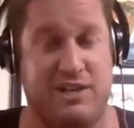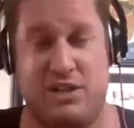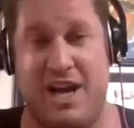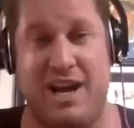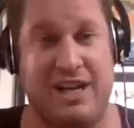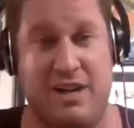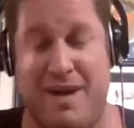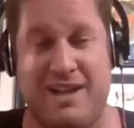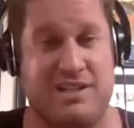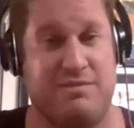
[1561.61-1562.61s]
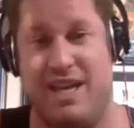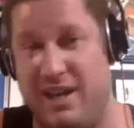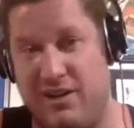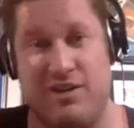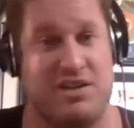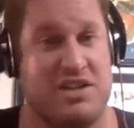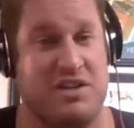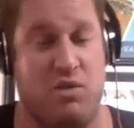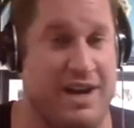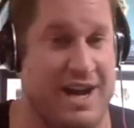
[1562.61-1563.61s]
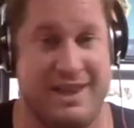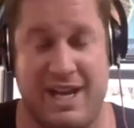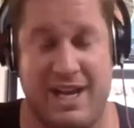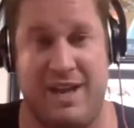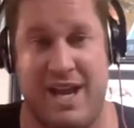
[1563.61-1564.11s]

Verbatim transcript: We're talking about some kickers and whatnot that that